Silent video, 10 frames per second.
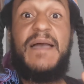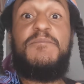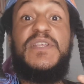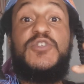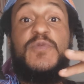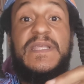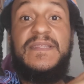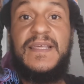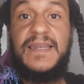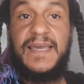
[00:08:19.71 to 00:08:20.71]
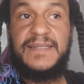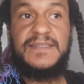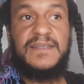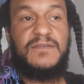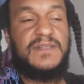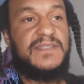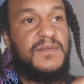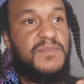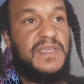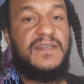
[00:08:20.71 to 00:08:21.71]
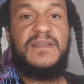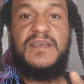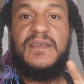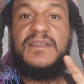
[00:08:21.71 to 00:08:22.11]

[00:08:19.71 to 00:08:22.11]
and between the light. What does that mean?